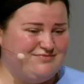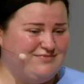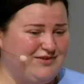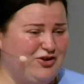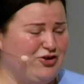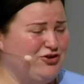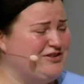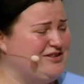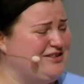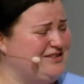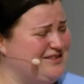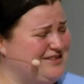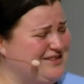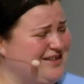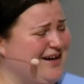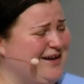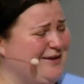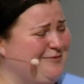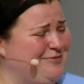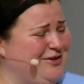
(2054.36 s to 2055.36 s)
Yeah. Not
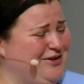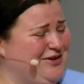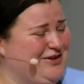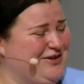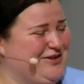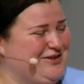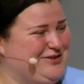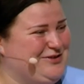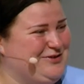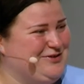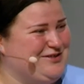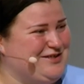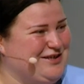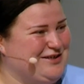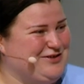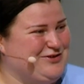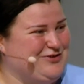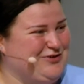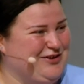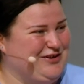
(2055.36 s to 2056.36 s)
time to
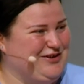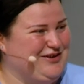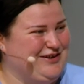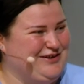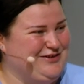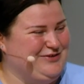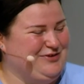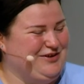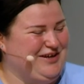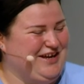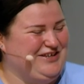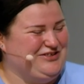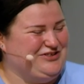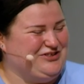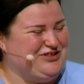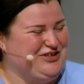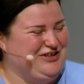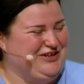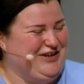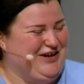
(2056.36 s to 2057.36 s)
sexual
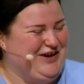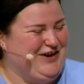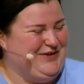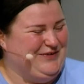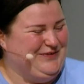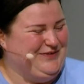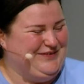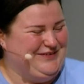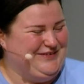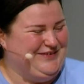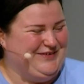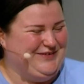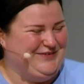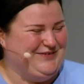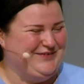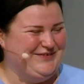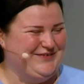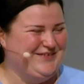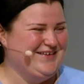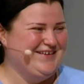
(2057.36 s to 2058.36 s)
education now, you
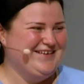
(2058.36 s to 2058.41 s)
know.